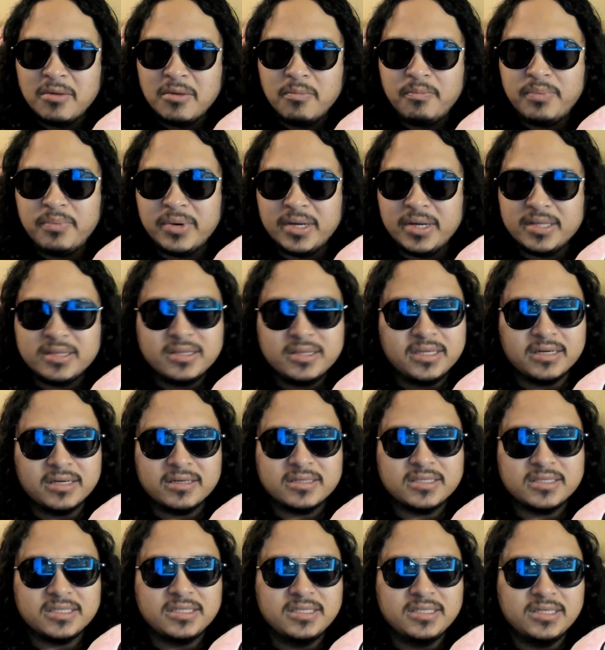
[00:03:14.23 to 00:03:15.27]
But
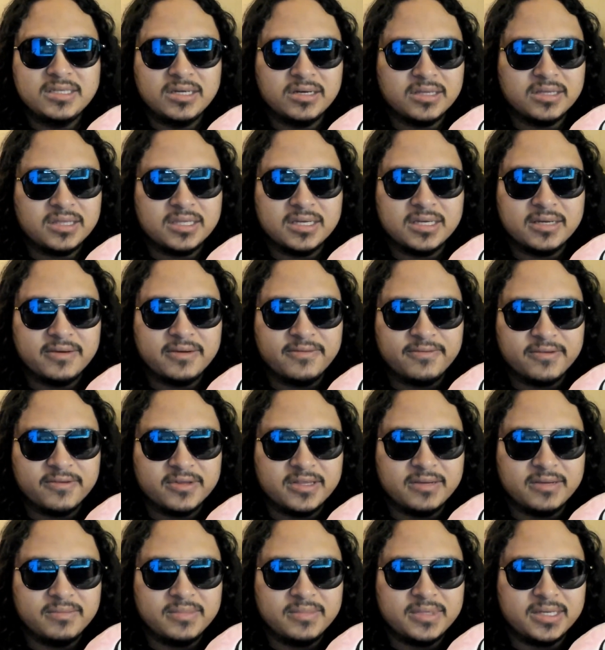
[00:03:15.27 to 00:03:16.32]
there's nothing for
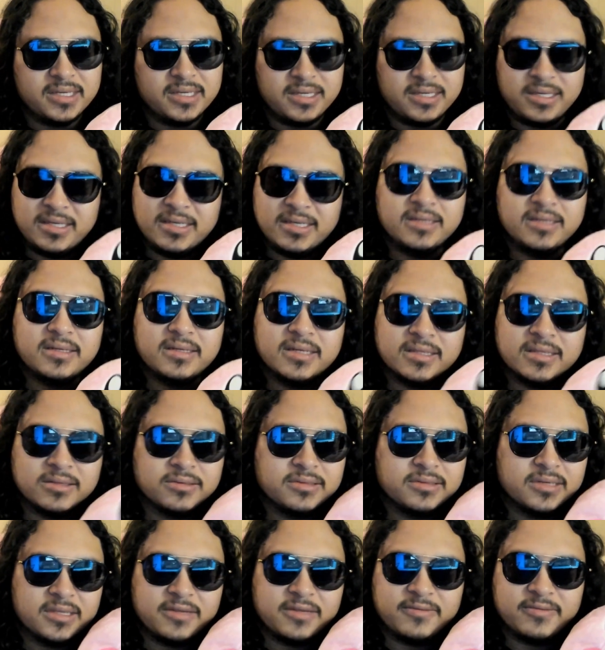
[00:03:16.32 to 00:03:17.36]
them to eat, and
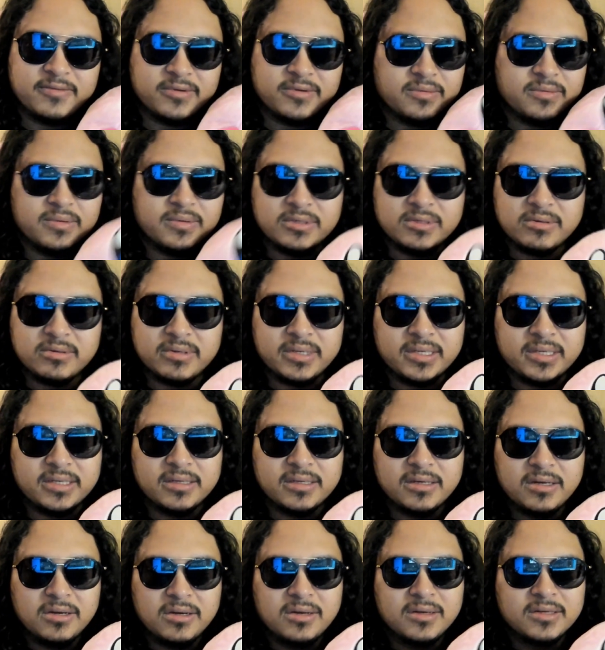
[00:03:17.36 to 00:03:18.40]
there's nothing for them to drink.
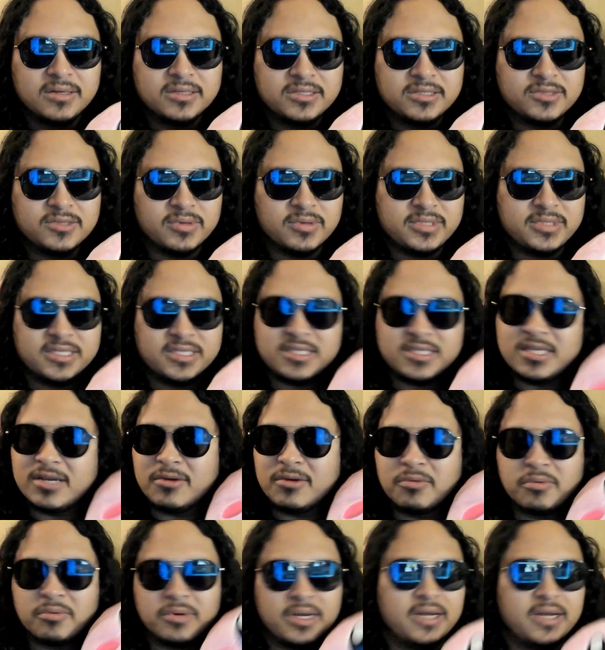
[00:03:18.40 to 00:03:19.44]
So it's just the
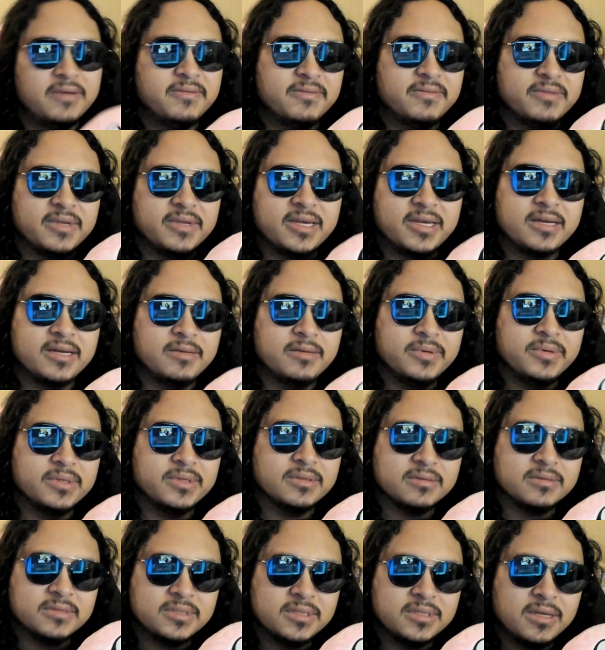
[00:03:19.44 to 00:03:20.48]
grave of the
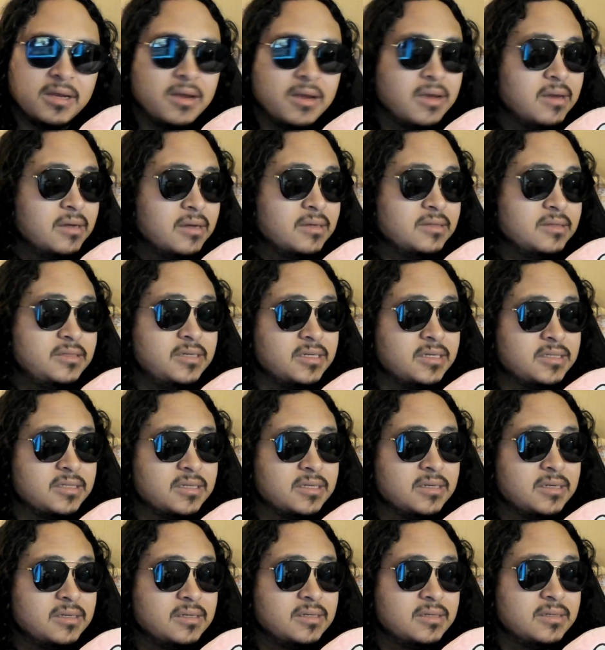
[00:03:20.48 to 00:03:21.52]
caterpillars.
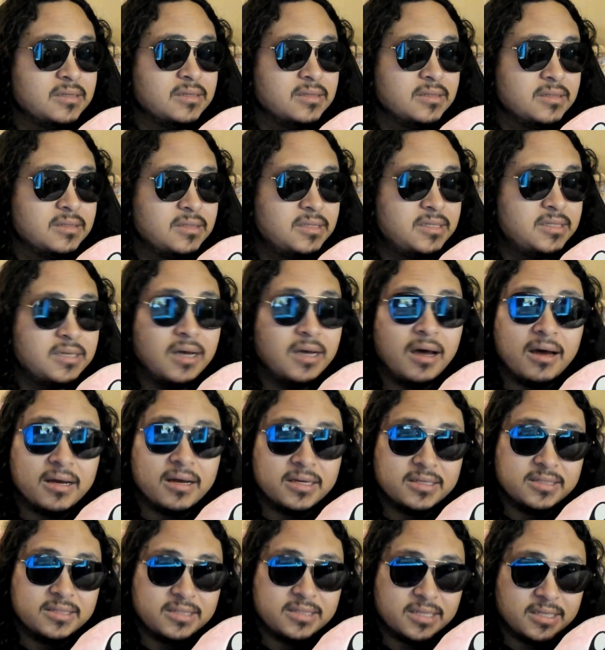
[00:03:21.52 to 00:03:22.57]
Just
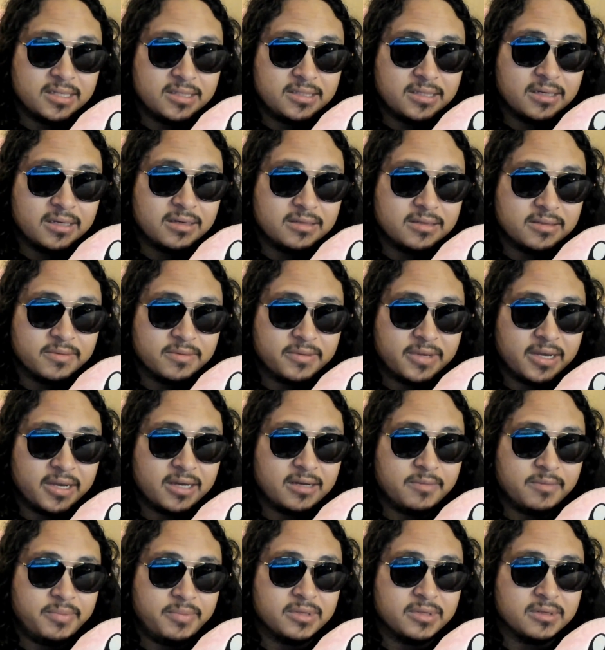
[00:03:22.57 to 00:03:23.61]
tons and tons of
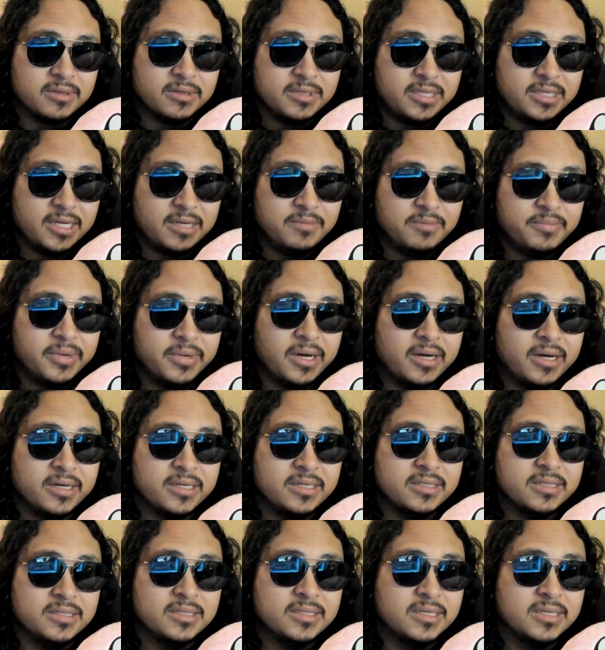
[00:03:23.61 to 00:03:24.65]
caterpillar dead
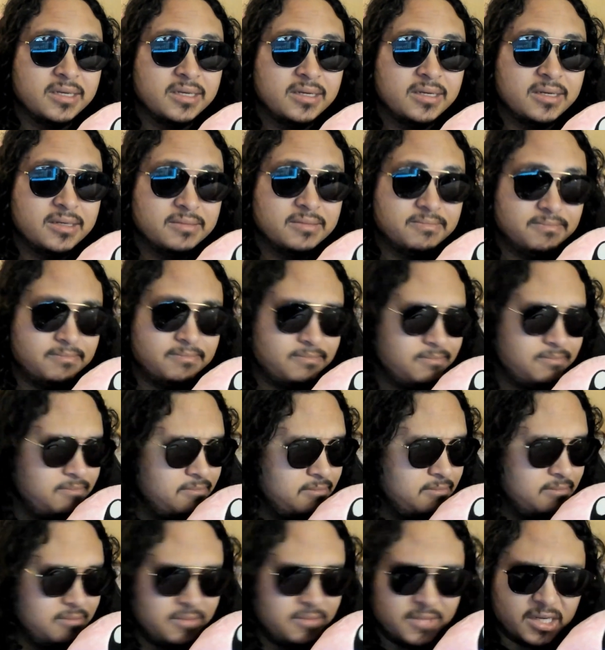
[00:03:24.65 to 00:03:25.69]
bodies
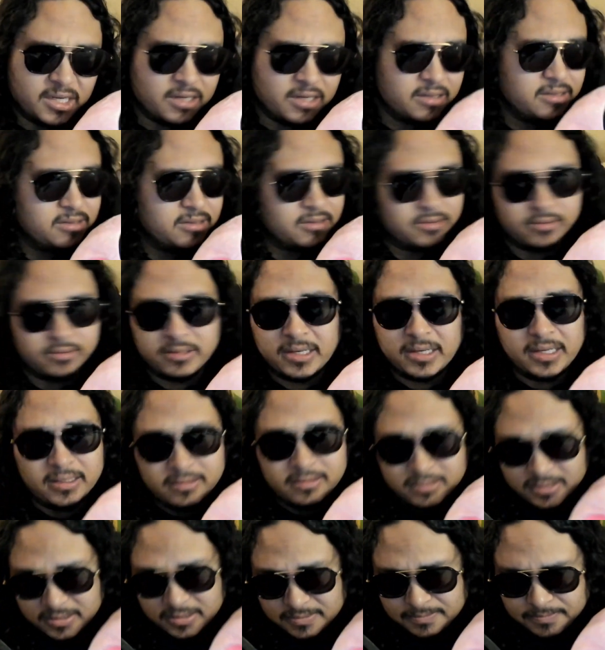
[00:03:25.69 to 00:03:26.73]

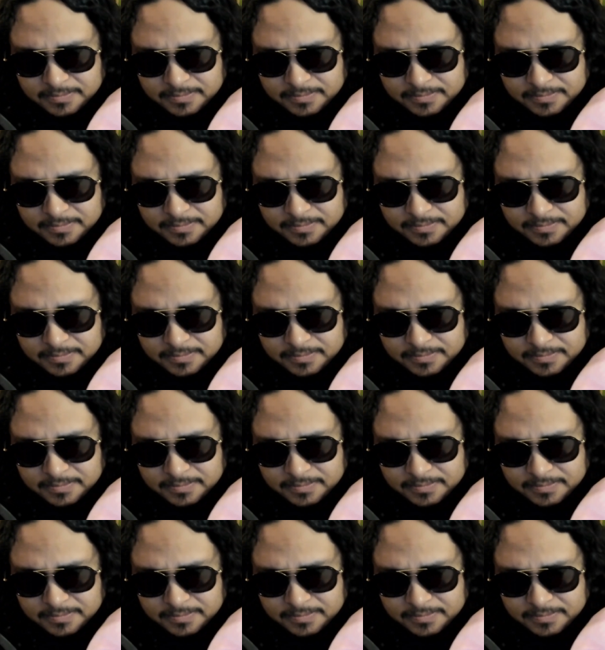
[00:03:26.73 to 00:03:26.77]
underground.